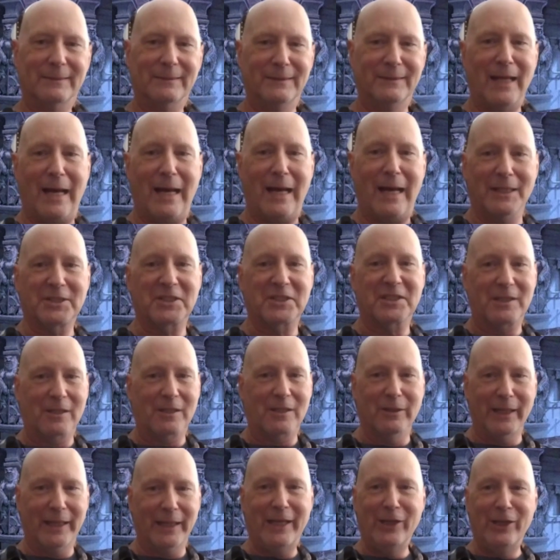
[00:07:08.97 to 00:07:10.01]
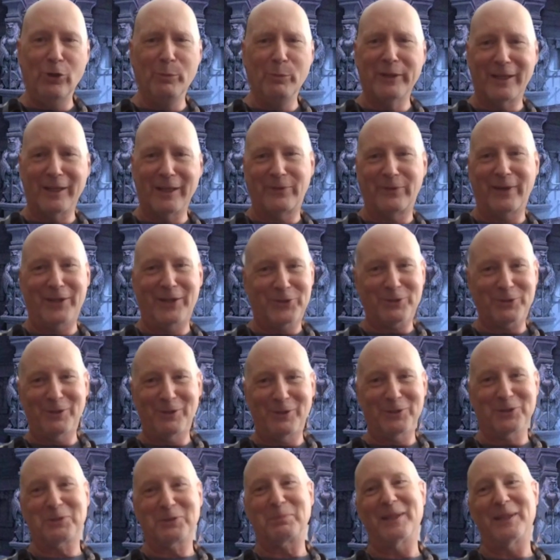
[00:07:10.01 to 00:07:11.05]
Not necessarily human
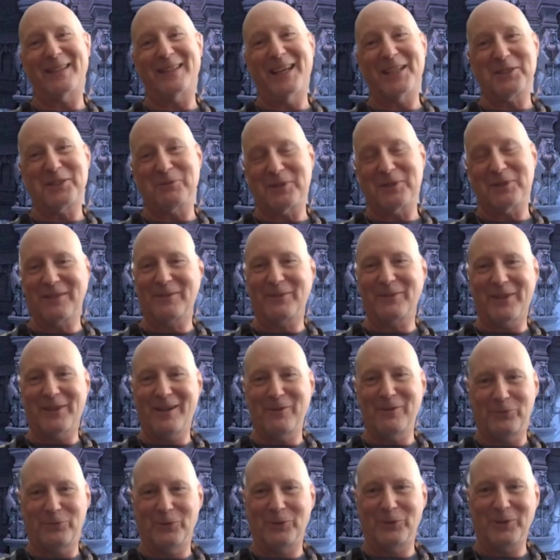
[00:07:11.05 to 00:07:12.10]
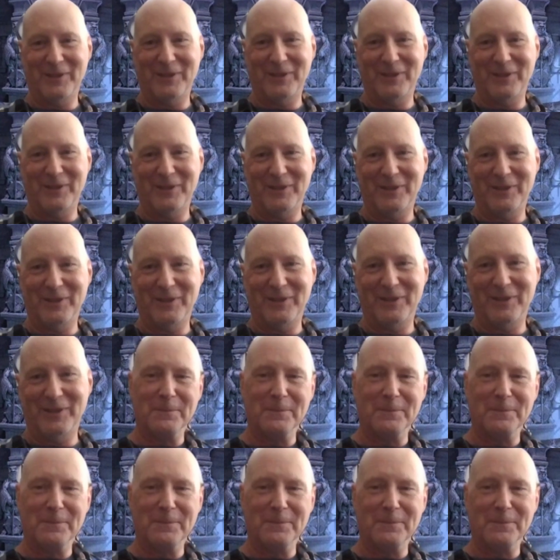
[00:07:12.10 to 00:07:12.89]
adventurers, but that's what they're there for. So.